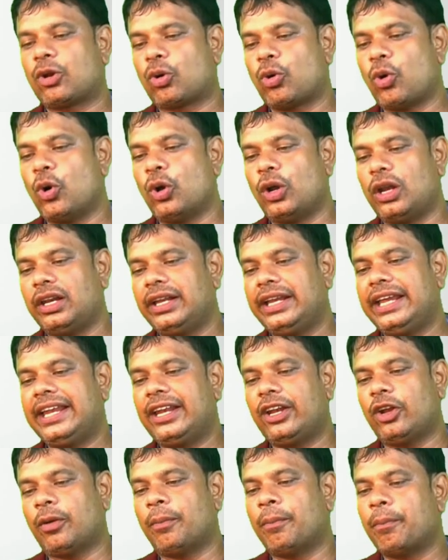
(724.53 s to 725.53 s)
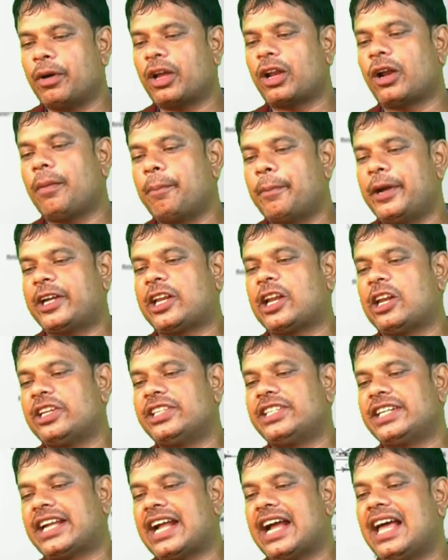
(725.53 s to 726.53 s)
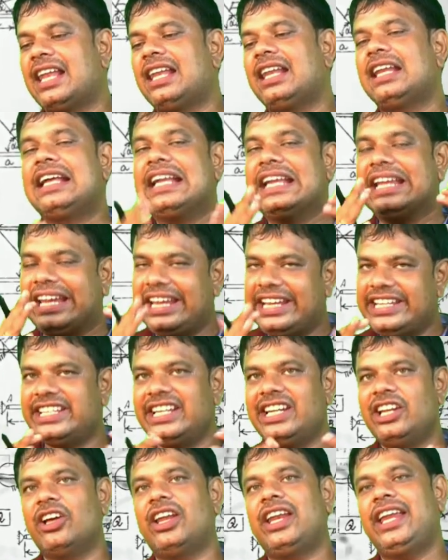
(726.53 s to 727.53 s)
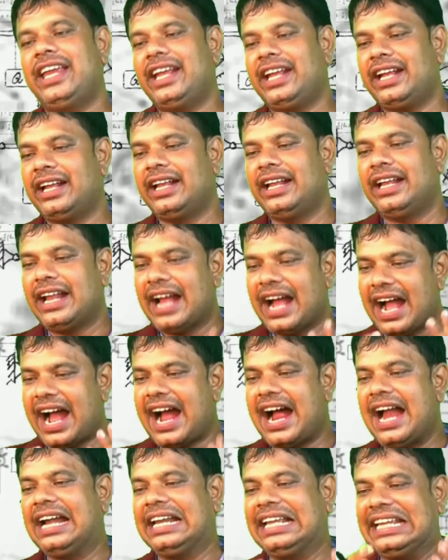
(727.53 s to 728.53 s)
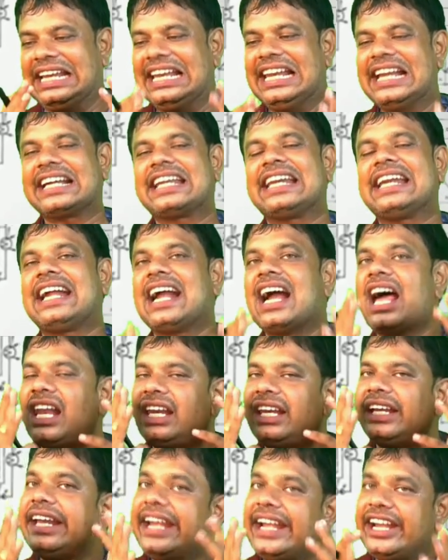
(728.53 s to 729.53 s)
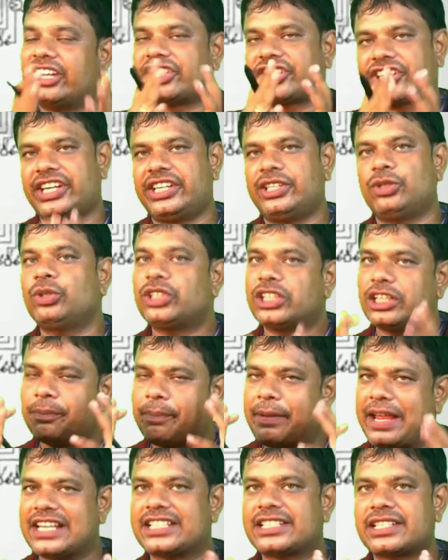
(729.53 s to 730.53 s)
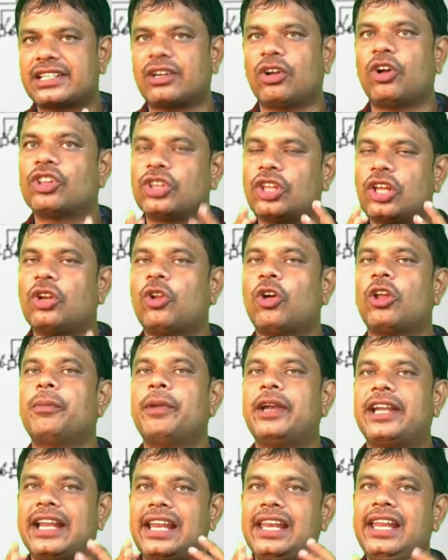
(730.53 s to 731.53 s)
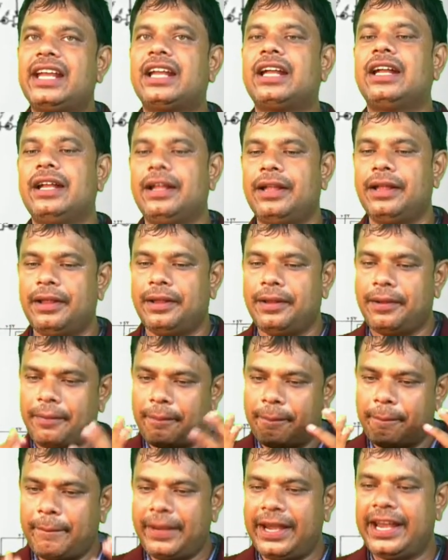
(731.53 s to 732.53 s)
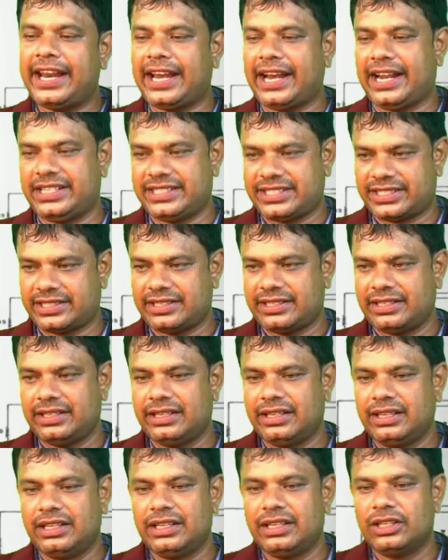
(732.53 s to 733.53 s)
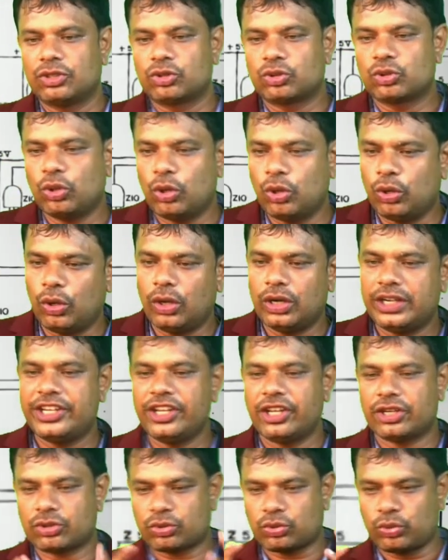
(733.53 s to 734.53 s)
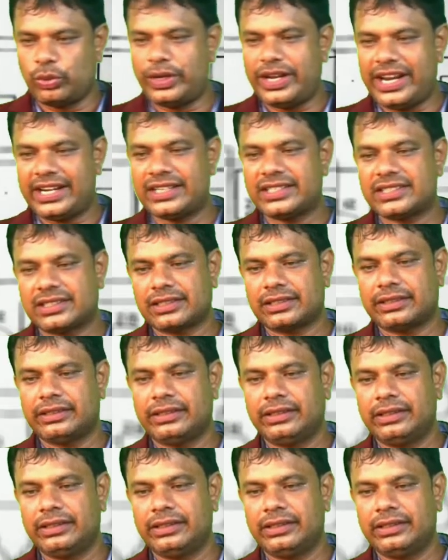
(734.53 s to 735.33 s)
role in number of metallurgical, engineering and electrical industries which is based on the non-metallic minerals. So dear students,